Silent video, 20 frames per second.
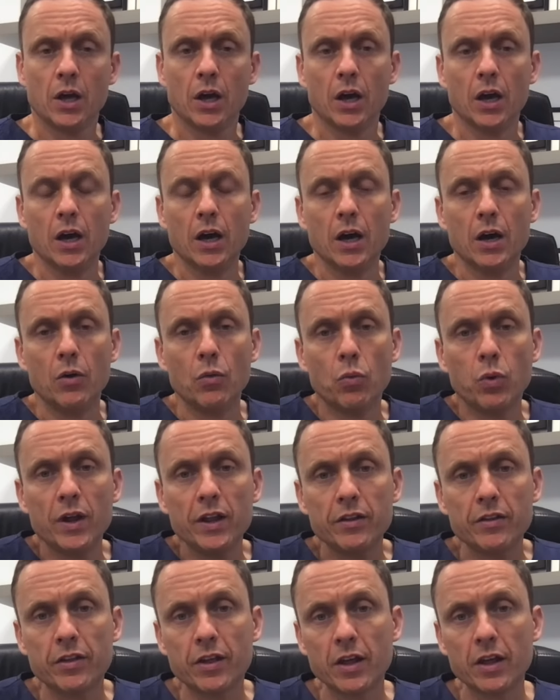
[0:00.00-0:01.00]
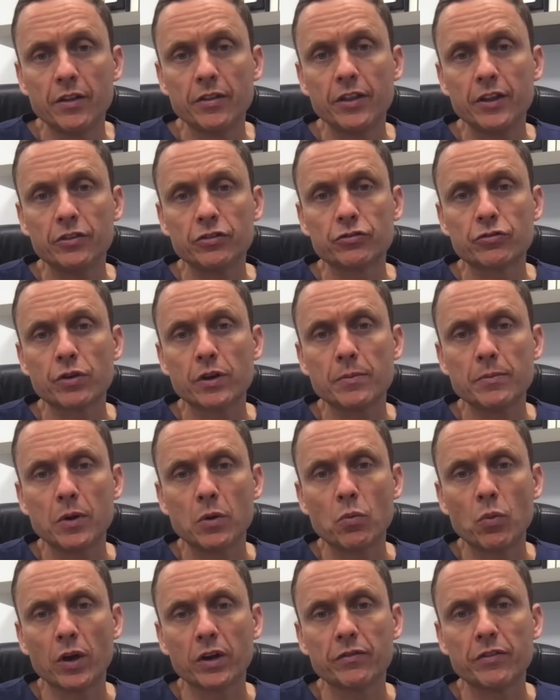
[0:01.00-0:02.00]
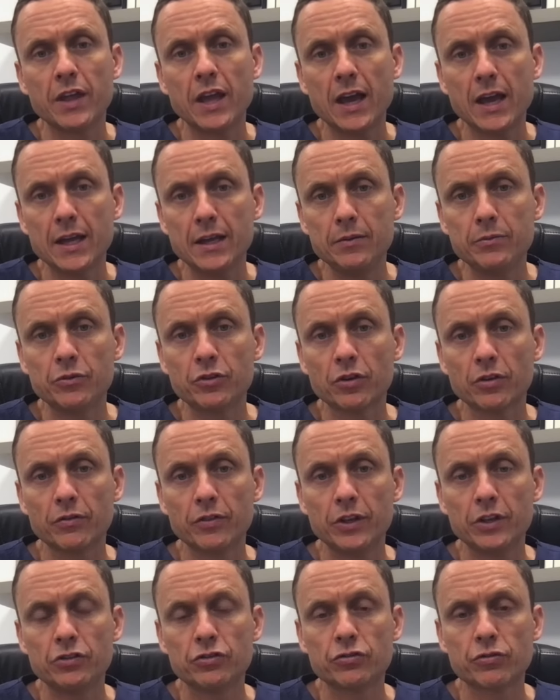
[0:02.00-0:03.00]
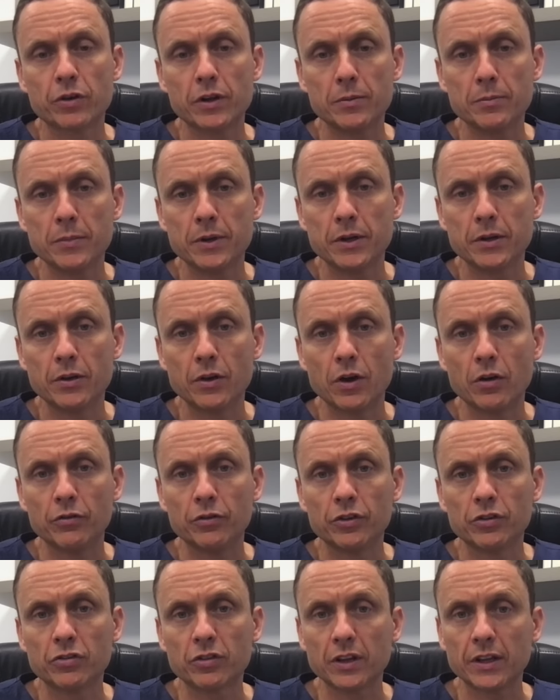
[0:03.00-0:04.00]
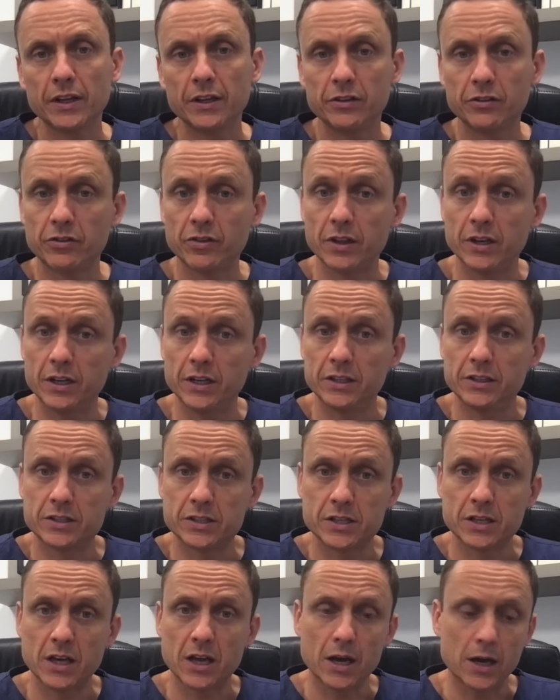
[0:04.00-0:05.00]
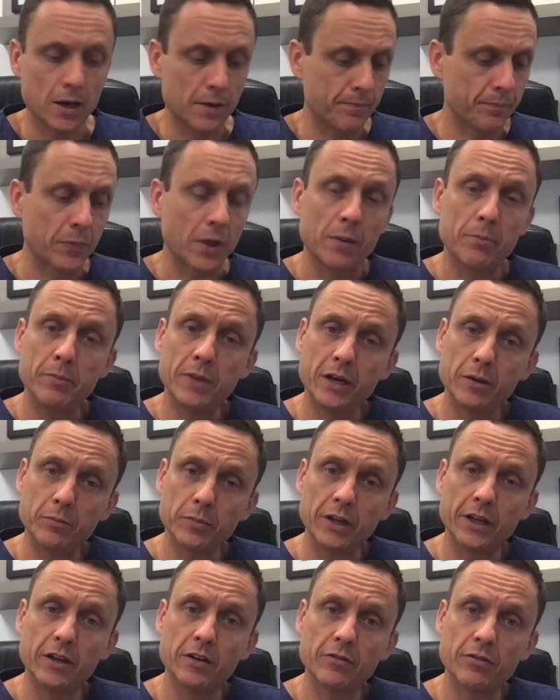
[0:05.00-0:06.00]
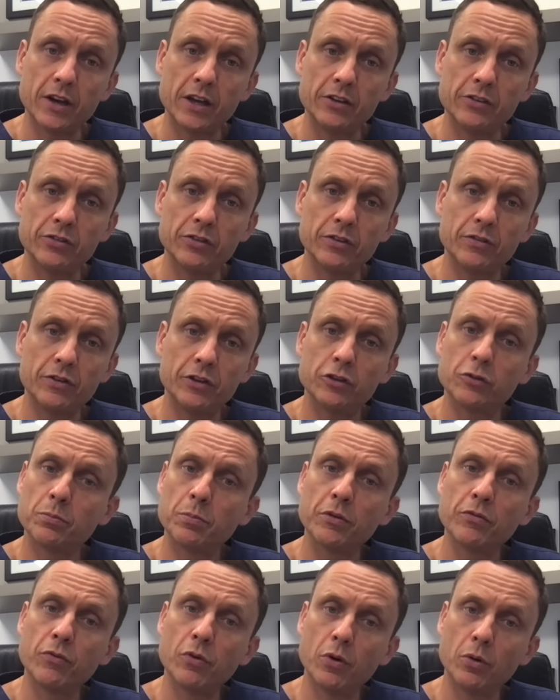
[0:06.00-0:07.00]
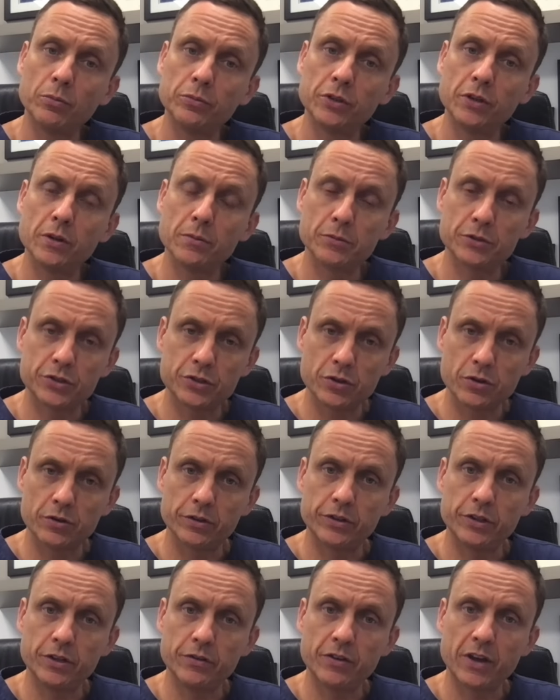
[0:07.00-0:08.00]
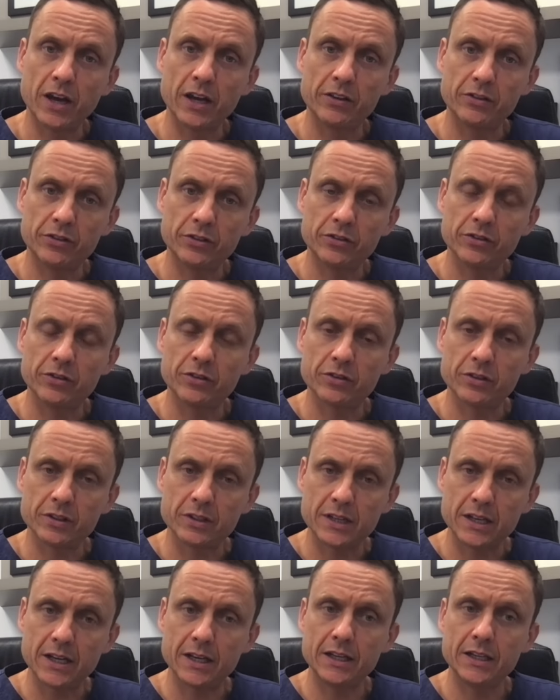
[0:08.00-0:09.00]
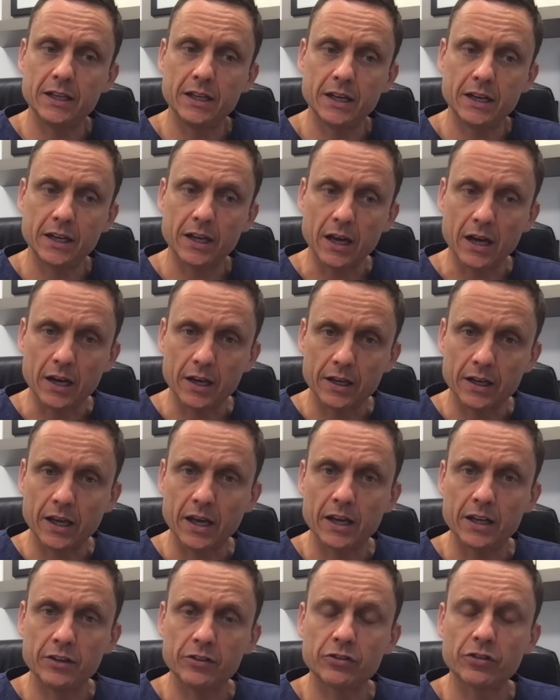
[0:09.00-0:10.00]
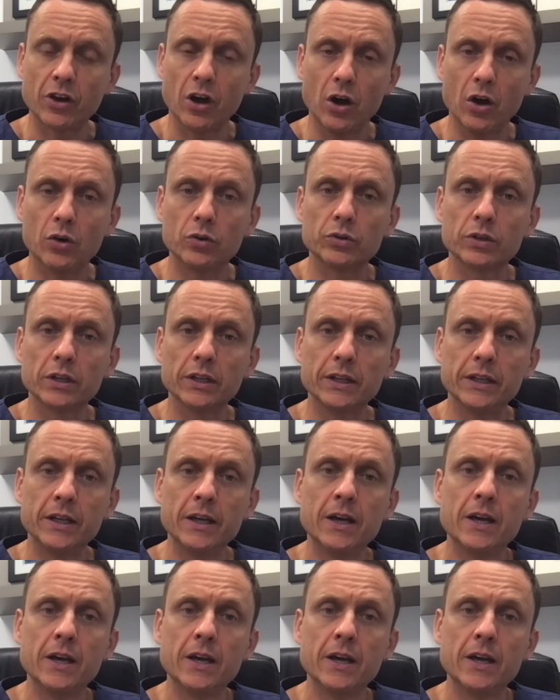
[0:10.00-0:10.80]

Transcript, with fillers: Uh, with this treatment, one of the aims of this treatment obviously is that it's uh, minimally invasive. It's performed in the majority of cases as a day uh, case only.